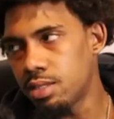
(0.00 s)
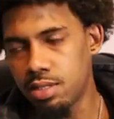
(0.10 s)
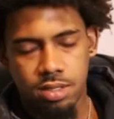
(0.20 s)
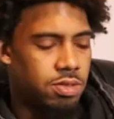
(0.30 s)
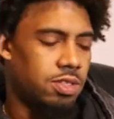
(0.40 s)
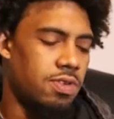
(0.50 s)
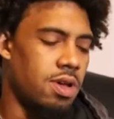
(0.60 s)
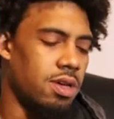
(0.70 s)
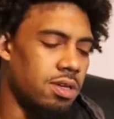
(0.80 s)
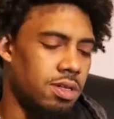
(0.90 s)
does it, so it's
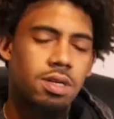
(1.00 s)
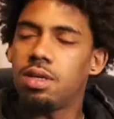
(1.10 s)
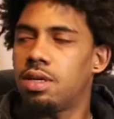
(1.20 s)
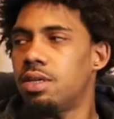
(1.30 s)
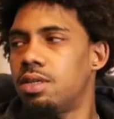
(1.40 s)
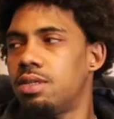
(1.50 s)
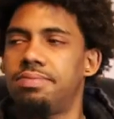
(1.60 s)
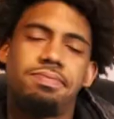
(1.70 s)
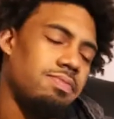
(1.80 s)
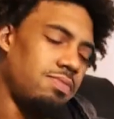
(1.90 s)
fine. Yeah,
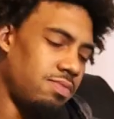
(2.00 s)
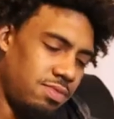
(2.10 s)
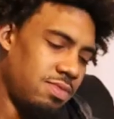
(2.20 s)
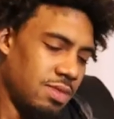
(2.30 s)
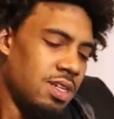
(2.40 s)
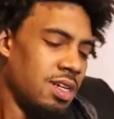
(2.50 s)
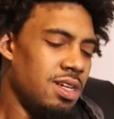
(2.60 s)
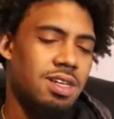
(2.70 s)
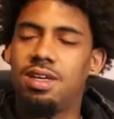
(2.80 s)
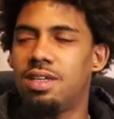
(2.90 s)
it's like the norm now.